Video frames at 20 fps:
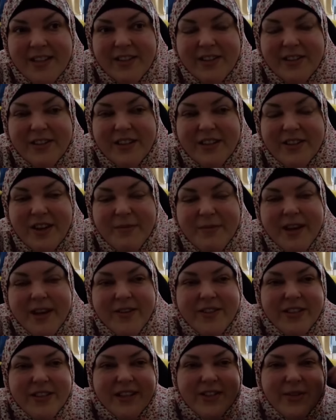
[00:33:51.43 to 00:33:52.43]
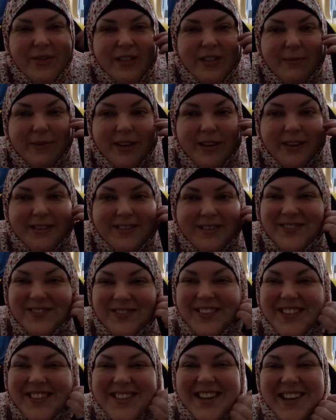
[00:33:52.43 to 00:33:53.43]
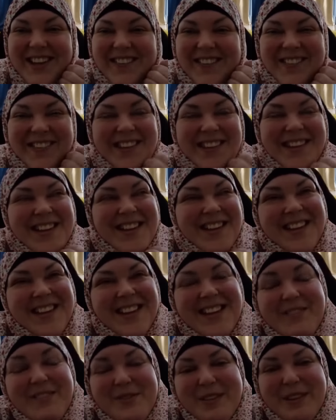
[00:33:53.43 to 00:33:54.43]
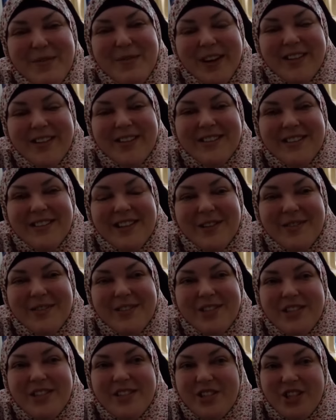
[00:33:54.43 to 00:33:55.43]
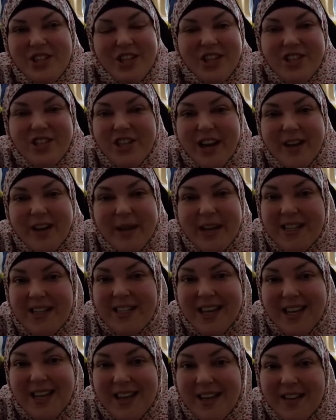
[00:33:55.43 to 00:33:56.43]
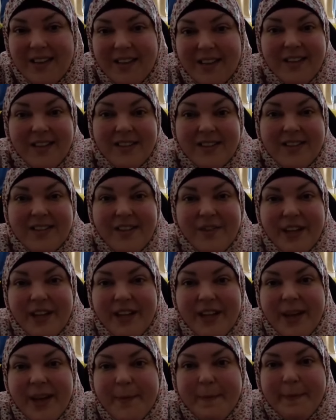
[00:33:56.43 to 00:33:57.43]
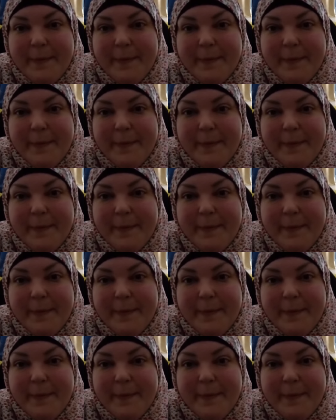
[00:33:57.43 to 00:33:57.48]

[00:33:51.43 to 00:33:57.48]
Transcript: They taught me how to like do Debka one time. It was really fun, you know, just chit chat, make tea, stuff like that.